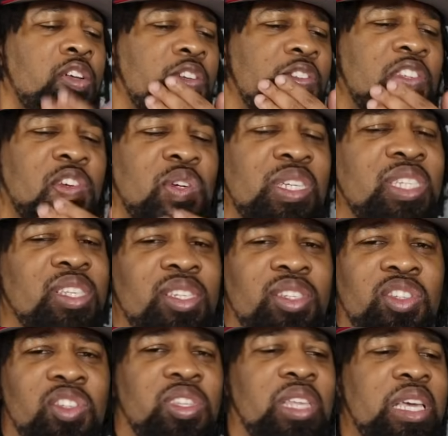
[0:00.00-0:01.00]
So this
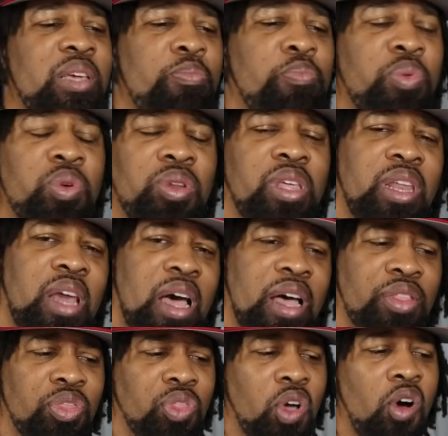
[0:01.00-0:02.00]
is deeper than
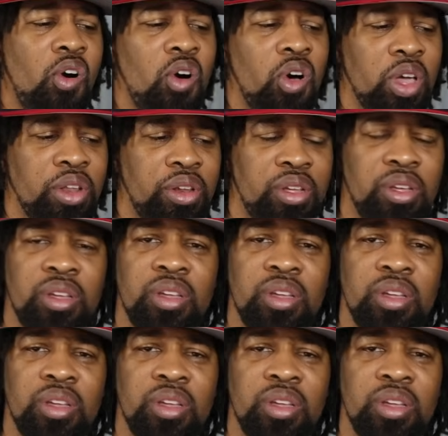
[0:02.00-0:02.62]
I thought.